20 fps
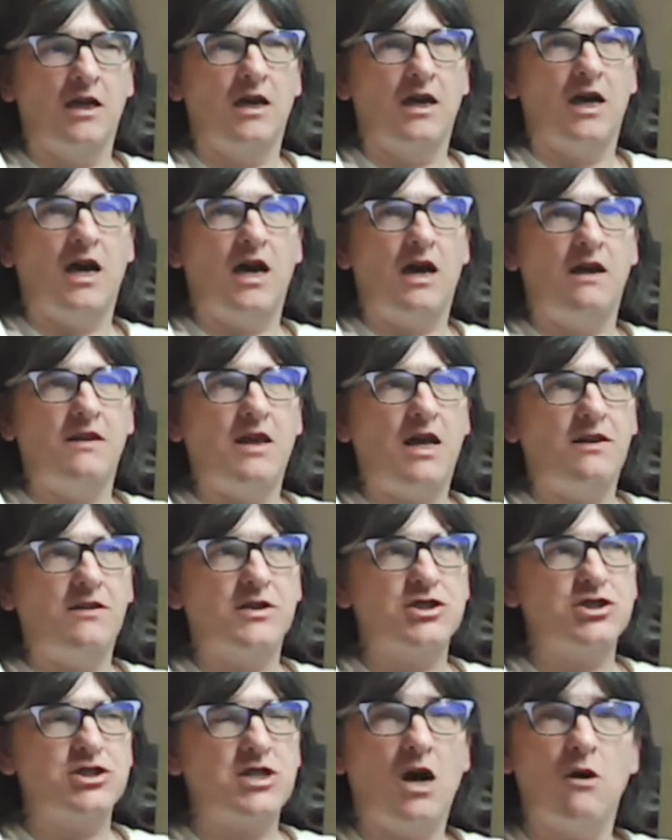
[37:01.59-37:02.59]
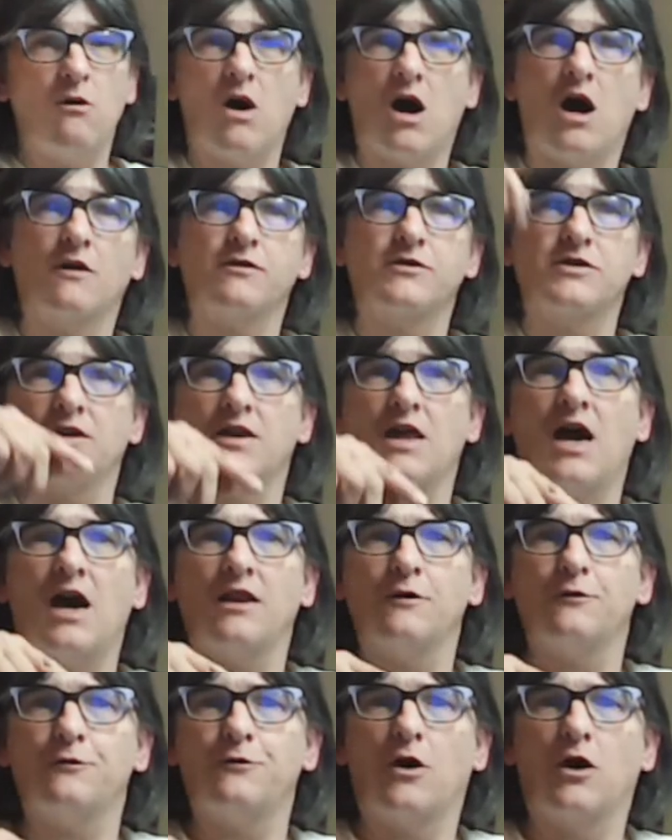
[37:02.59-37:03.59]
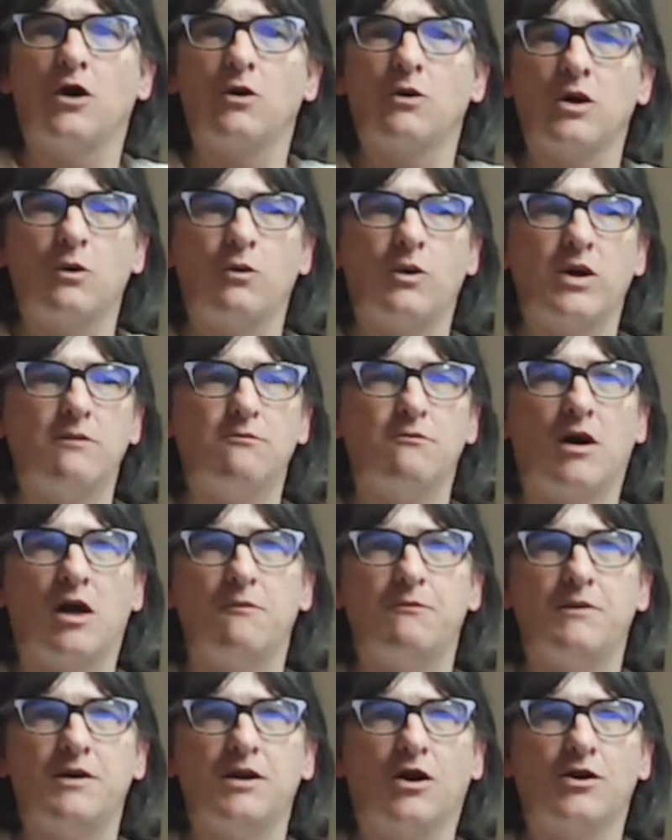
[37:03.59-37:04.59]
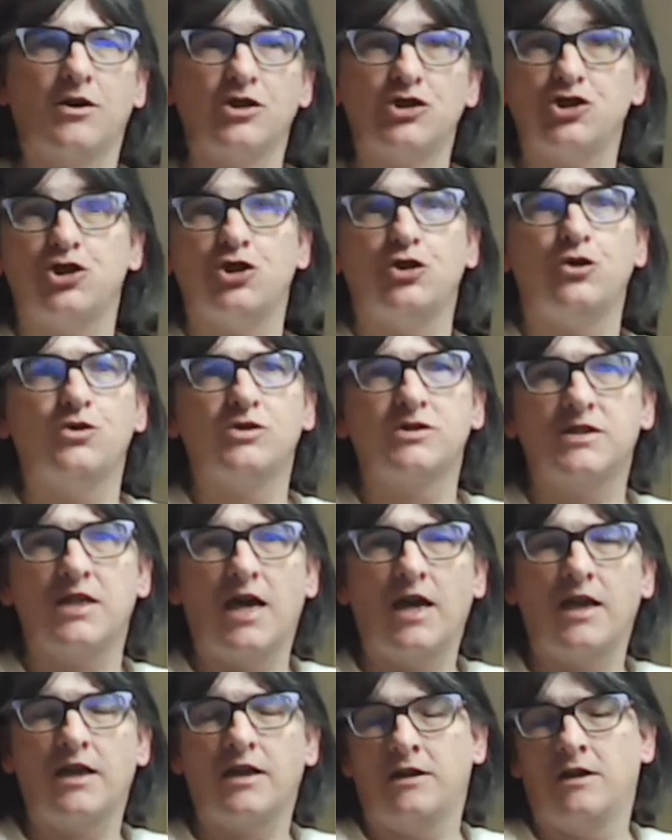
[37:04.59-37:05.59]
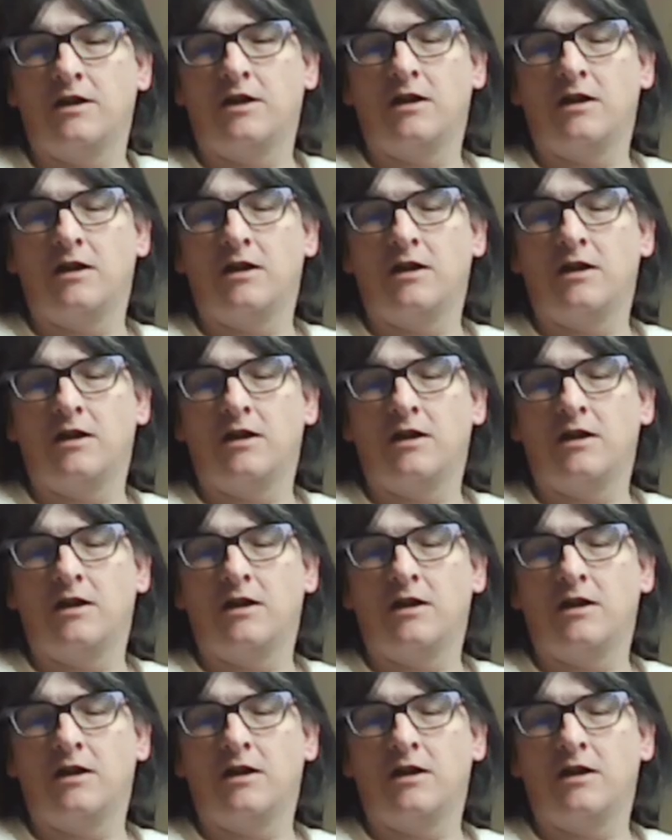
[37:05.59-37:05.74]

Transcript: and then the show after that the following week might be on a Tuesday,